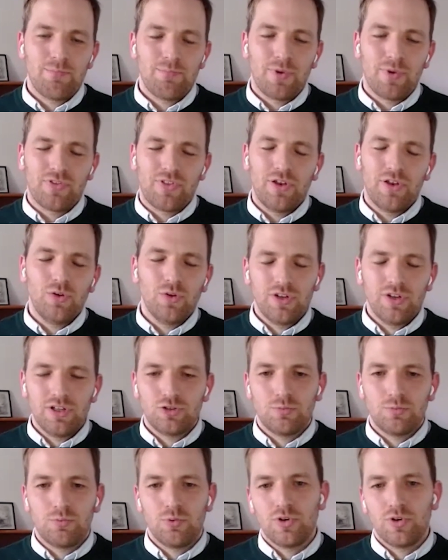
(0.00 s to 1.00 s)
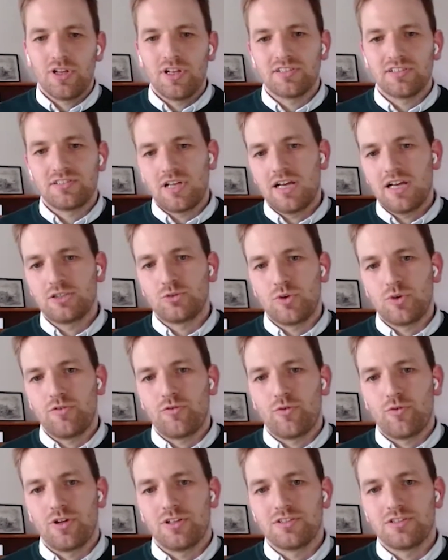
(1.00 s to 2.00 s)
But then you need to put in a size
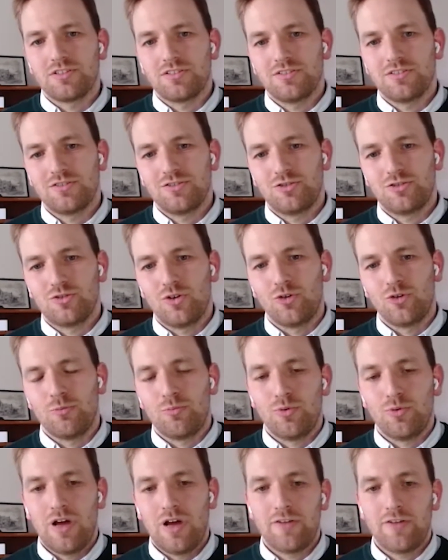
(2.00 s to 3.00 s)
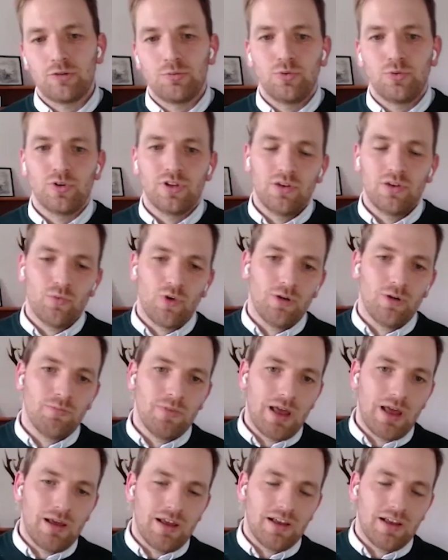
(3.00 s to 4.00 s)
reference. So you have to put in
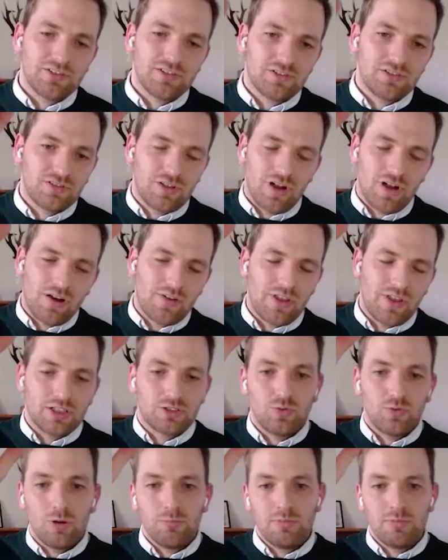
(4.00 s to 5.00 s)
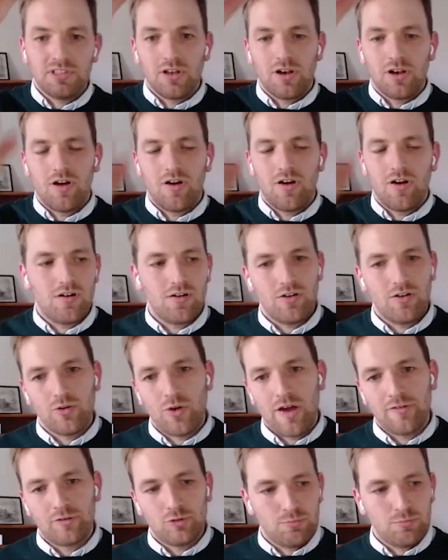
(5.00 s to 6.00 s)
one stock that's 1 meter long, or
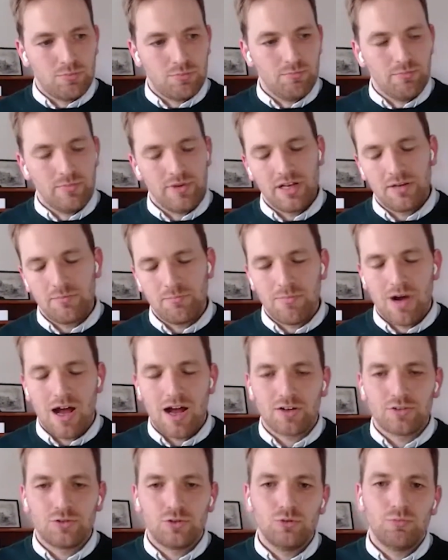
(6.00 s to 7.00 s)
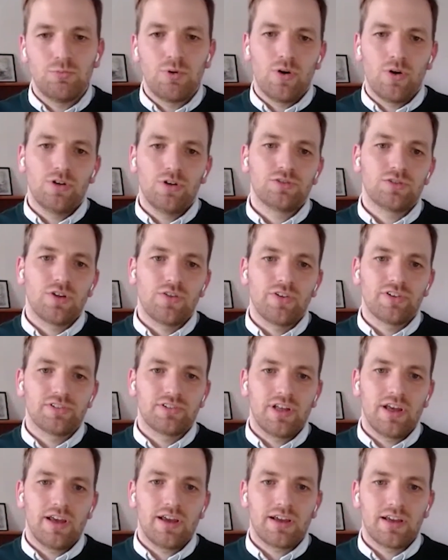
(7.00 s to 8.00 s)
you have to mark 2 points on the
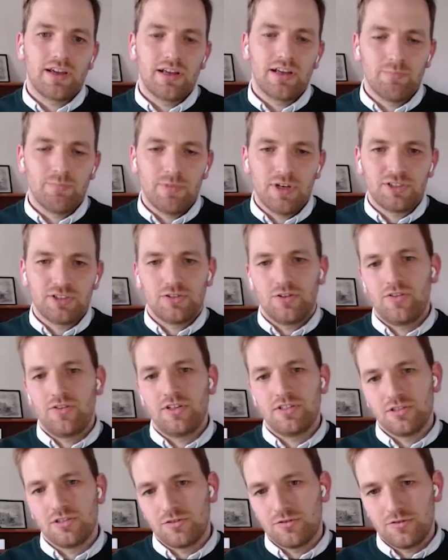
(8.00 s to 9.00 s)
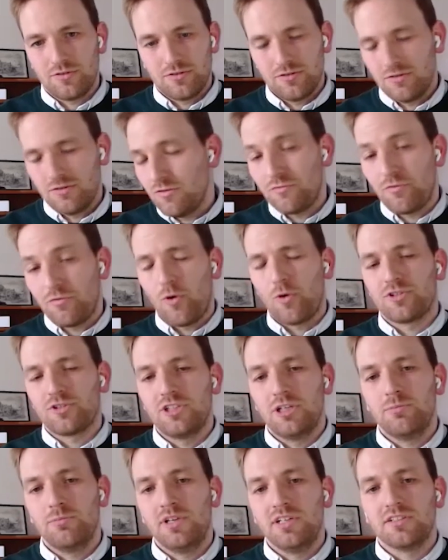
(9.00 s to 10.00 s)
stack and measure this is
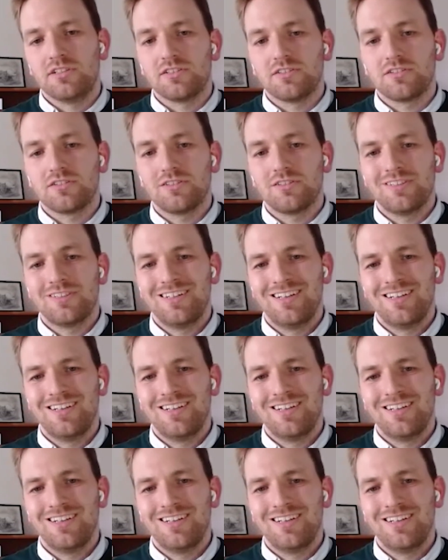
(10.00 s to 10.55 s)
14 meters.